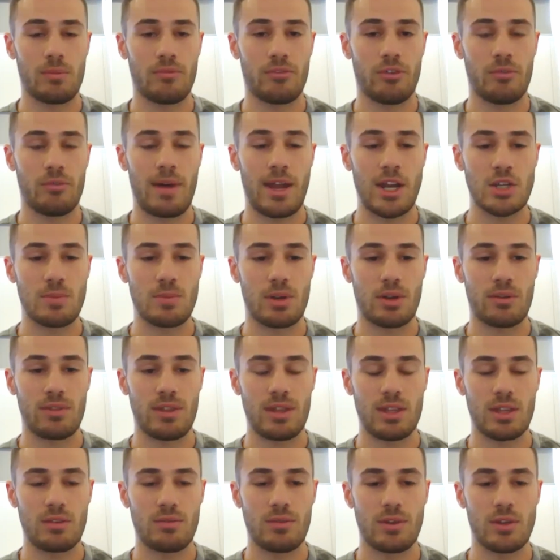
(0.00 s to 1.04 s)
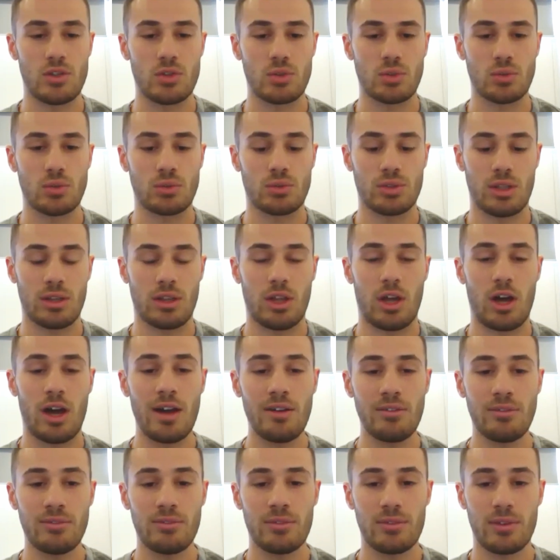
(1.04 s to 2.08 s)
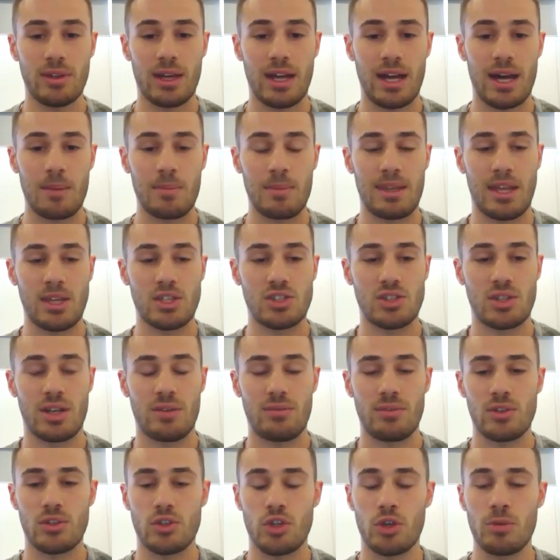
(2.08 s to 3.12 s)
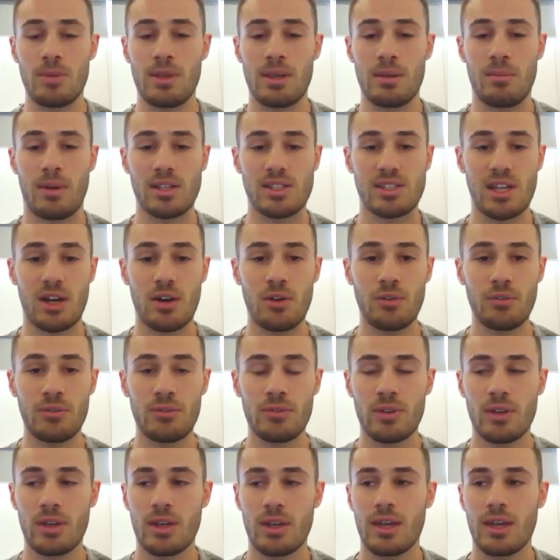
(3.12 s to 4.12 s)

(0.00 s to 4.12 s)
for management of the individual's life um, in each and every human, in myself.